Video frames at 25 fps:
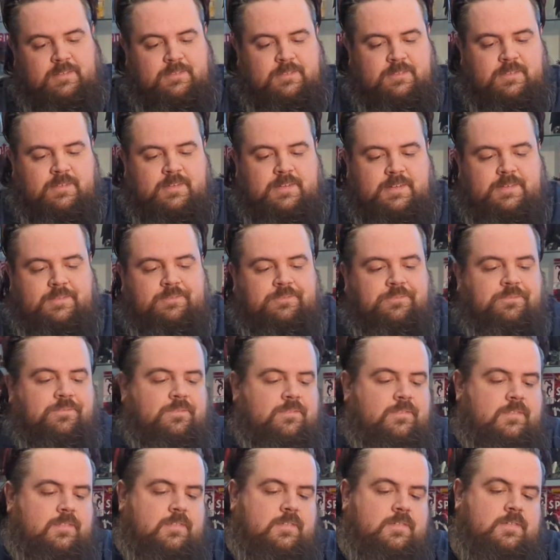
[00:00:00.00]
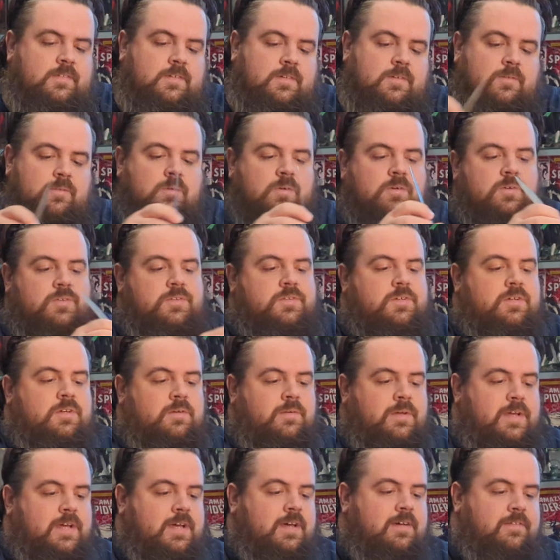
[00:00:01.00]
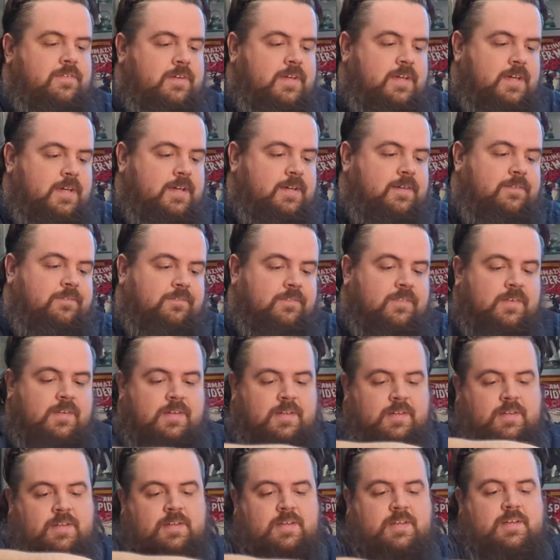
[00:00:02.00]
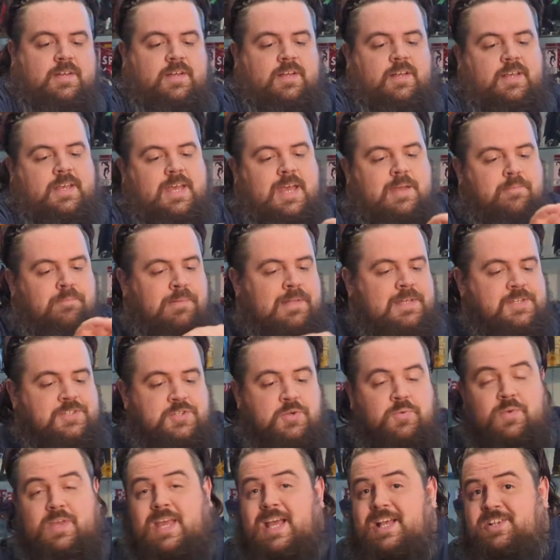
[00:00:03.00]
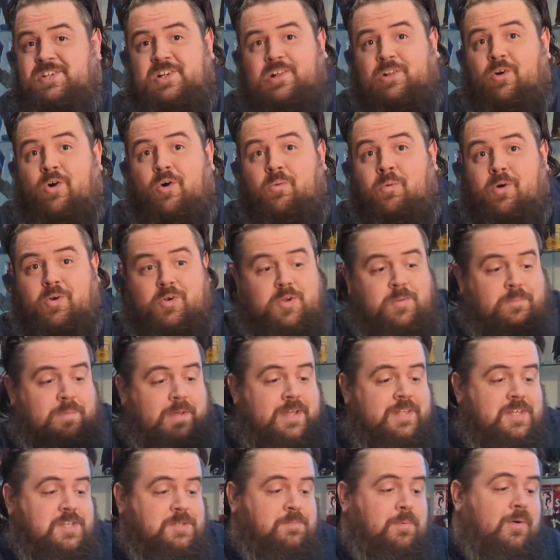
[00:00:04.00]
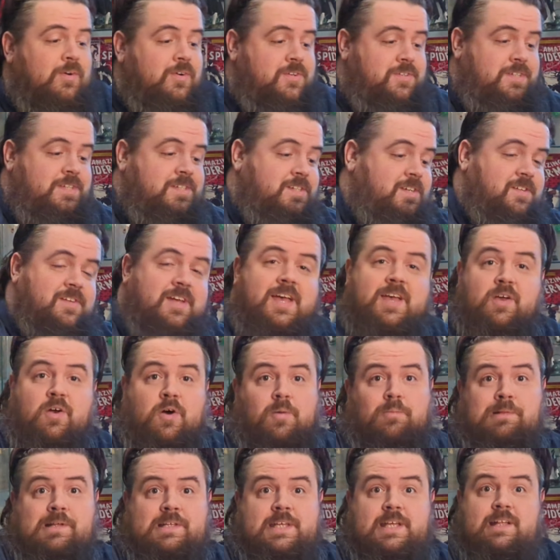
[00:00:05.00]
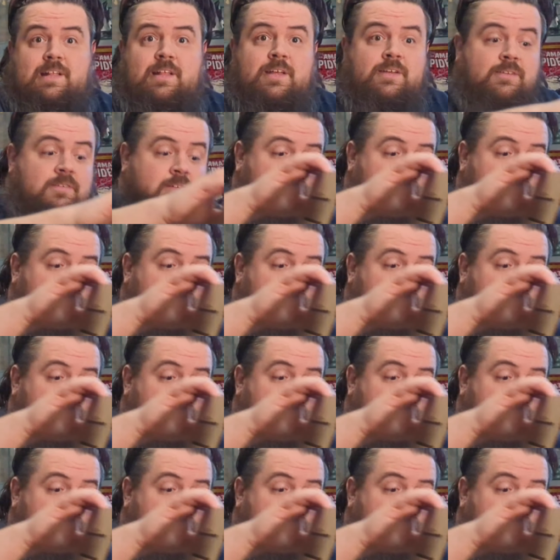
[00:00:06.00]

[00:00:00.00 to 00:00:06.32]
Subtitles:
Right. What do we have here? Again, please do guess along what could be in this boxes, because I ain't got a bloody clue.